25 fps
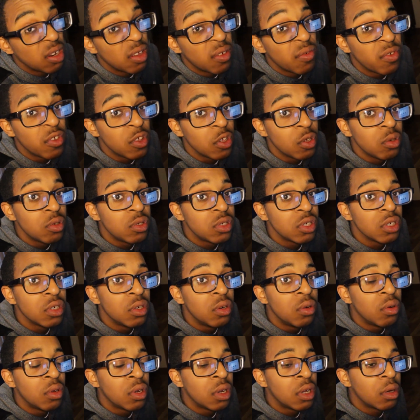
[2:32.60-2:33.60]
the views are
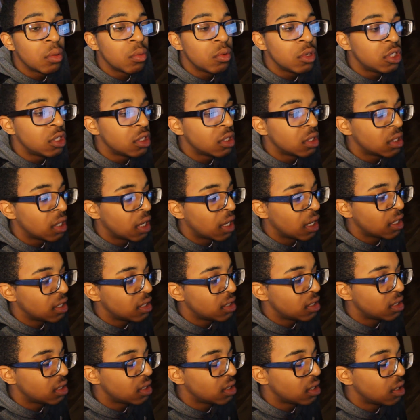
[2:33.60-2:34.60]
going up, which is
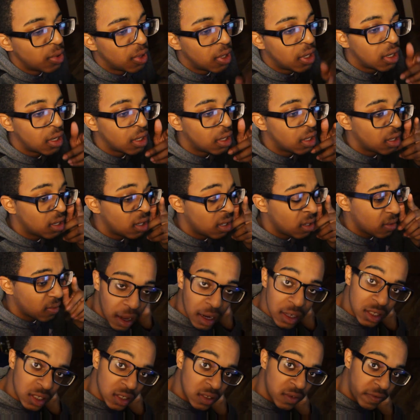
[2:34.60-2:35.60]
nice, but
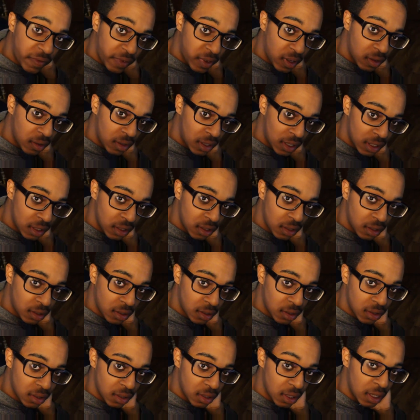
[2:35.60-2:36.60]
I just feel like
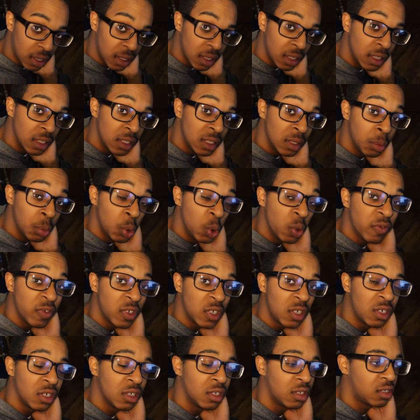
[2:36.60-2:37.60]
I need to move
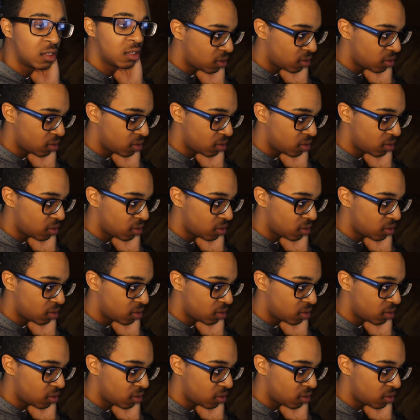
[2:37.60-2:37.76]
on.